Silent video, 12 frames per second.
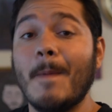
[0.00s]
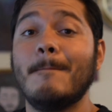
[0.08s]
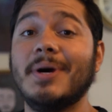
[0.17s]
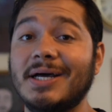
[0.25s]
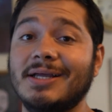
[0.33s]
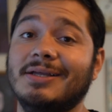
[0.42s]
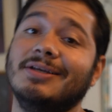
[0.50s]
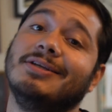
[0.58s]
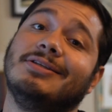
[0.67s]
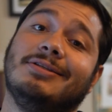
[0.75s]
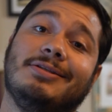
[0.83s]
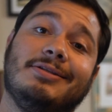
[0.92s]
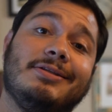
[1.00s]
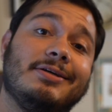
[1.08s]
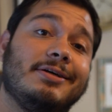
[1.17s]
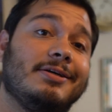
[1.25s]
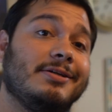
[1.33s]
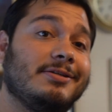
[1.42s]
But
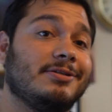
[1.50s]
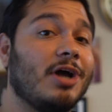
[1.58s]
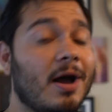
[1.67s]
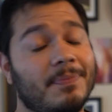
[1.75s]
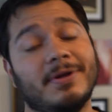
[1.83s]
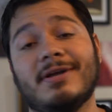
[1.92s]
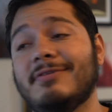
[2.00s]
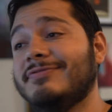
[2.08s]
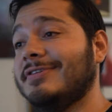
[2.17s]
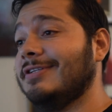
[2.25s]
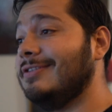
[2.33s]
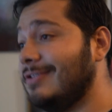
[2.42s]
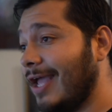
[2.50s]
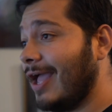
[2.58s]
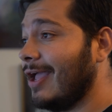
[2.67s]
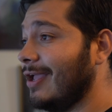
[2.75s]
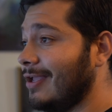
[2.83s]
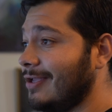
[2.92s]
the topic of
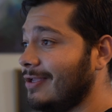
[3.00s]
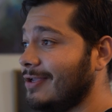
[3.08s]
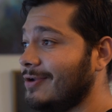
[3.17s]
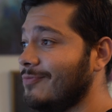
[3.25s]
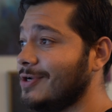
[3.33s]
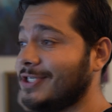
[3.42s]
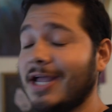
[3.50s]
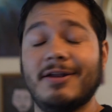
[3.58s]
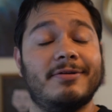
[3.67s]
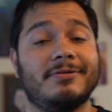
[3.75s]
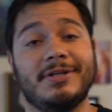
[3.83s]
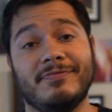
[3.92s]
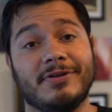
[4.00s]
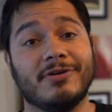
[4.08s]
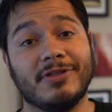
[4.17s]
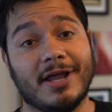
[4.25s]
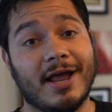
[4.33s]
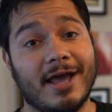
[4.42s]
today, which I don't even
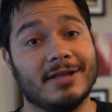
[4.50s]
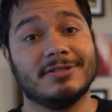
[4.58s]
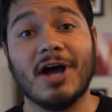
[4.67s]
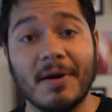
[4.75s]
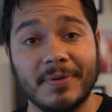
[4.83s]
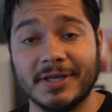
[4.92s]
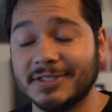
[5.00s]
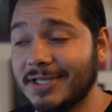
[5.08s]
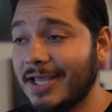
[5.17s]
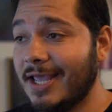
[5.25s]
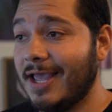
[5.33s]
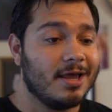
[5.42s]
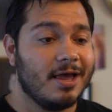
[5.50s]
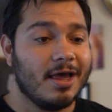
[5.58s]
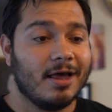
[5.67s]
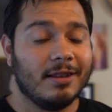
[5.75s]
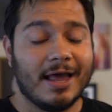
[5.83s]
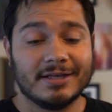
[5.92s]
know that I had topics.
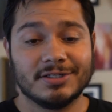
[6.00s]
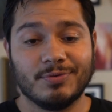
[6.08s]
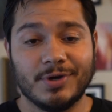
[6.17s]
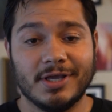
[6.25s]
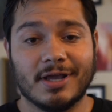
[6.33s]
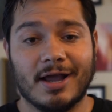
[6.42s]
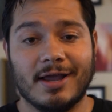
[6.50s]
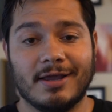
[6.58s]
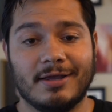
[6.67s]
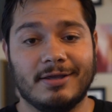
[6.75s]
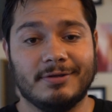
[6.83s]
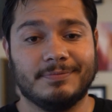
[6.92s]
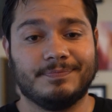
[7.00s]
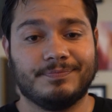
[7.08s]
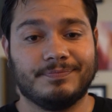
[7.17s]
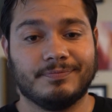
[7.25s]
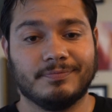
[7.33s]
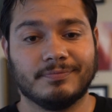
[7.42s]
Last week I
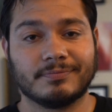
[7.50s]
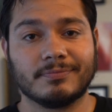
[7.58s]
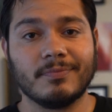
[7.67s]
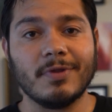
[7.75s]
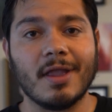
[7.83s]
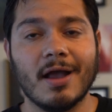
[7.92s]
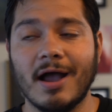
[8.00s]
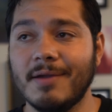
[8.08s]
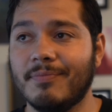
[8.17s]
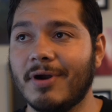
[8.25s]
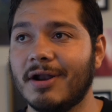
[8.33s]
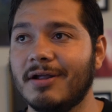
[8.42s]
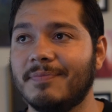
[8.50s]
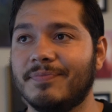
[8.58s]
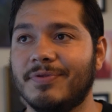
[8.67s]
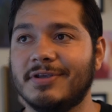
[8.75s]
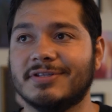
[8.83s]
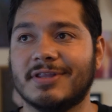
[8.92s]
brought up
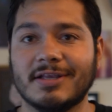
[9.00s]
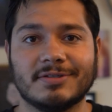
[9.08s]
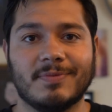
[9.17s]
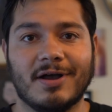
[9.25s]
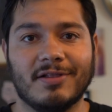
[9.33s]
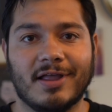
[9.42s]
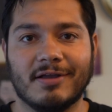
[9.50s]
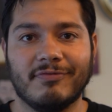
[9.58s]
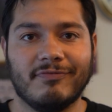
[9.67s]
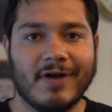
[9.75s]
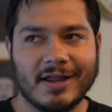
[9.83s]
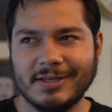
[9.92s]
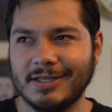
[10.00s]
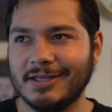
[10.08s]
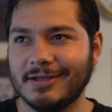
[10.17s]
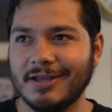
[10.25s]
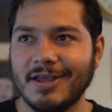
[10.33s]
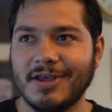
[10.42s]
these things about like
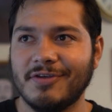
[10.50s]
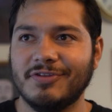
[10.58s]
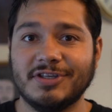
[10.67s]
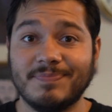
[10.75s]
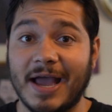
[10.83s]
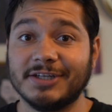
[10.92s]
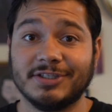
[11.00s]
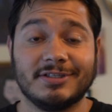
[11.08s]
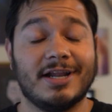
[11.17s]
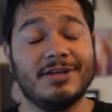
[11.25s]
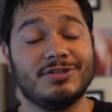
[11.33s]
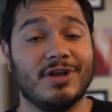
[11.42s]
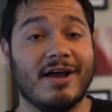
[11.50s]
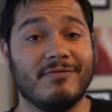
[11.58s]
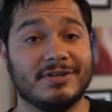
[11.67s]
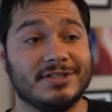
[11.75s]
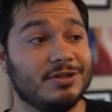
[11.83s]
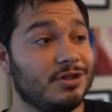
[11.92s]
finding these passions that I used to have
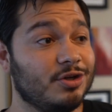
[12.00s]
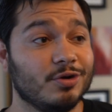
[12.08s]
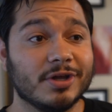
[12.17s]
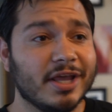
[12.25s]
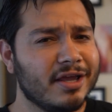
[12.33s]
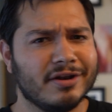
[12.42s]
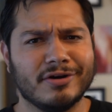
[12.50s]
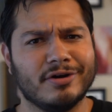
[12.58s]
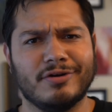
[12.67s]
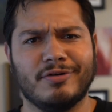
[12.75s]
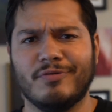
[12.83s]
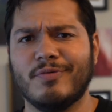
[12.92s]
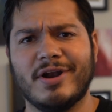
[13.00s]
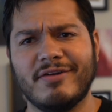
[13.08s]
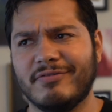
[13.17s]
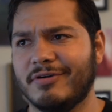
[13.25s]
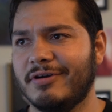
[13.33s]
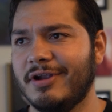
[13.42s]
as a little kid or
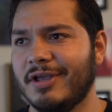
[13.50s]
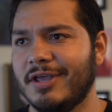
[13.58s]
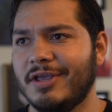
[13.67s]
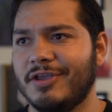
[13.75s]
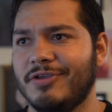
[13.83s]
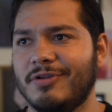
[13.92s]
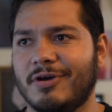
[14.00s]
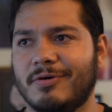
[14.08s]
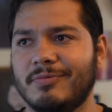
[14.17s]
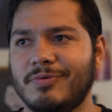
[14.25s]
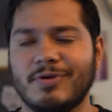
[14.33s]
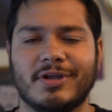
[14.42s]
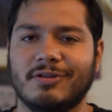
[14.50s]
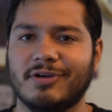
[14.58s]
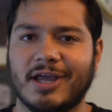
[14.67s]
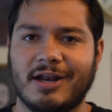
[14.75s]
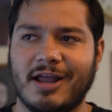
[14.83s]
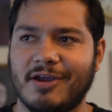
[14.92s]
whatever. You know, you can
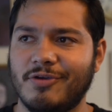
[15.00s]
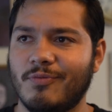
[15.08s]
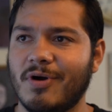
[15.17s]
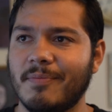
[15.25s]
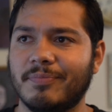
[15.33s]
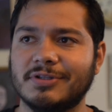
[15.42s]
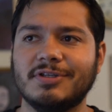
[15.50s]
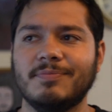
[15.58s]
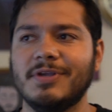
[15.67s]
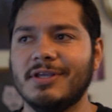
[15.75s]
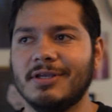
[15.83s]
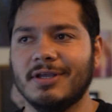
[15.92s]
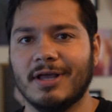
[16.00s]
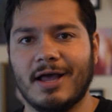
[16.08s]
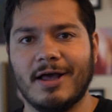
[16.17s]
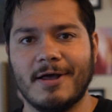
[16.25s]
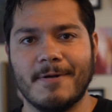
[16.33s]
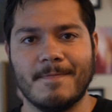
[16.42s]
look at it how you want. But to me,
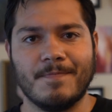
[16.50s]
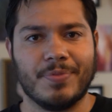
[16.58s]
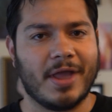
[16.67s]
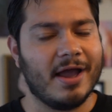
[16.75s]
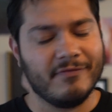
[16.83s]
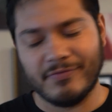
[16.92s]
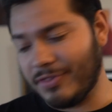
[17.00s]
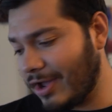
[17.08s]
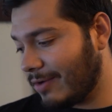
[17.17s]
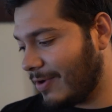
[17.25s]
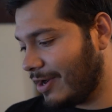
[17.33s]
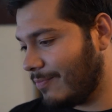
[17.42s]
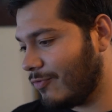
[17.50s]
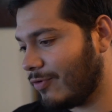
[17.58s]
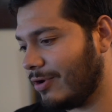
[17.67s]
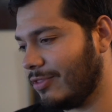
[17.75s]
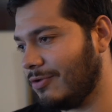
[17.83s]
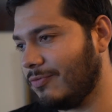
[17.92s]
I've thought about it
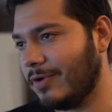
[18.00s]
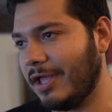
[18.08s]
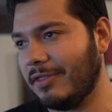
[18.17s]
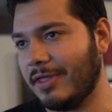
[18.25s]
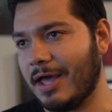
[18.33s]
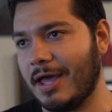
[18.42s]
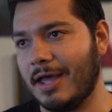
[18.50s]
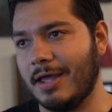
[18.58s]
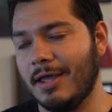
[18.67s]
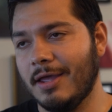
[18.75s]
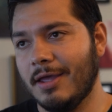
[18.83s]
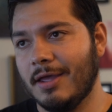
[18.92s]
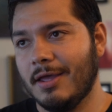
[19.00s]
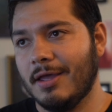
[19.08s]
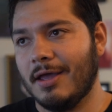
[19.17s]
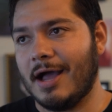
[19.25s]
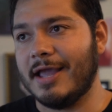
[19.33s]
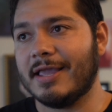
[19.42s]
more, and the way that
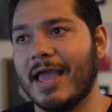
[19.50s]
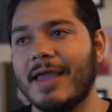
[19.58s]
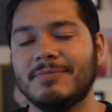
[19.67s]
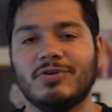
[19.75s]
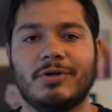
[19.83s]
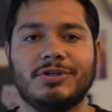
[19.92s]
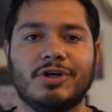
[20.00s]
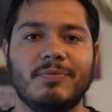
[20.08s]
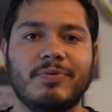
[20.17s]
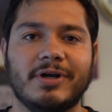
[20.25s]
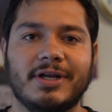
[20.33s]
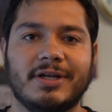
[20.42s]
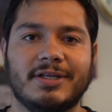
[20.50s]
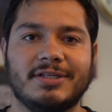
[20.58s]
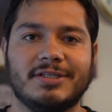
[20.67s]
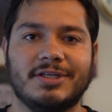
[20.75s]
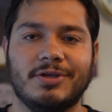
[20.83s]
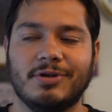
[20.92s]
I came to interpret it
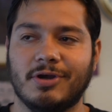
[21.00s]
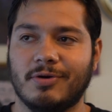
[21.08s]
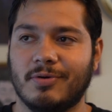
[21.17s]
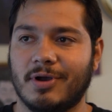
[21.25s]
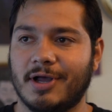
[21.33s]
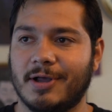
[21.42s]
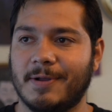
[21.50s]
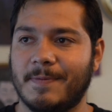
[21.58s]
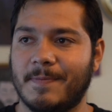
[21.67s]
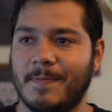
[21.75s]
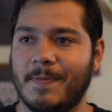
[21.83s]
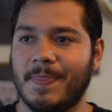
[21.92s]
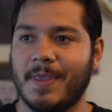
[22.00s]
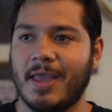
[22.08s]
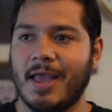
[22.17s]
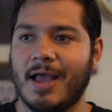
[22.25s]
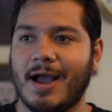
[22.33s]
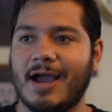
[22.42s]
is, you know,
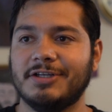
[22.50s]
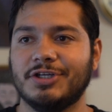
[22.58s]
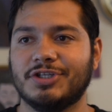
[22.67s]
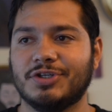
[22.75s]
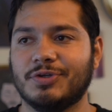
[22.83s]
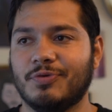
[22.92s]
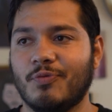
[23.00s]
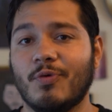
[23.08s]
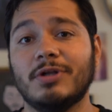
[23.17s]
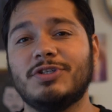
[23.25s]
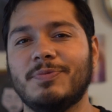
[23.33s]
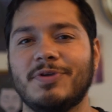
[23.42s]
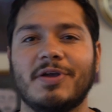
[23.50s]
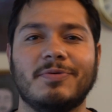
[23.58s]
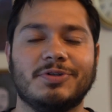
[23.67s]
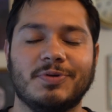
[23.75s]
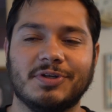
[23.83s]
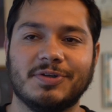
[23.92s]
I just want to be
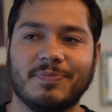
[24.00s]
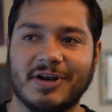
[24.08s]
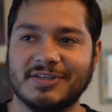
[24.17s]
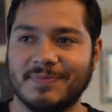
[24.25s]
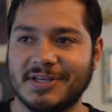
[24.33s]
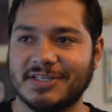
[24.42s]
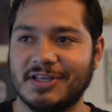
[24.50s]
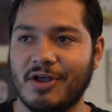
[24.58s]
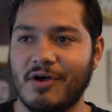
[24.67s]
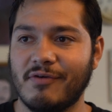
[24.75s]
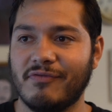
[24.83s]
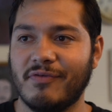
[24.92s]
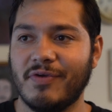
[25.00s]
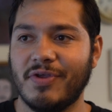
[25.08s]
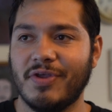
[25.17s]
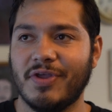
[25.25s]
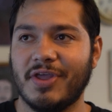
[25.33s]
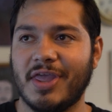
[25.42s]
able to express myself
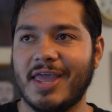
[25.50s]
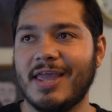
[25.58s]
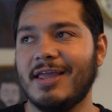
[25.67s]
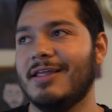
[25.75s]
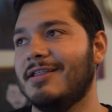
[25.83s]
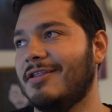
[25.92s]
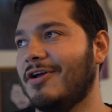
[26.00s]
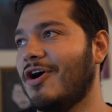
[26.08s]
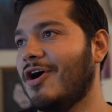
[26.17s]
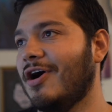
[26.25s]
in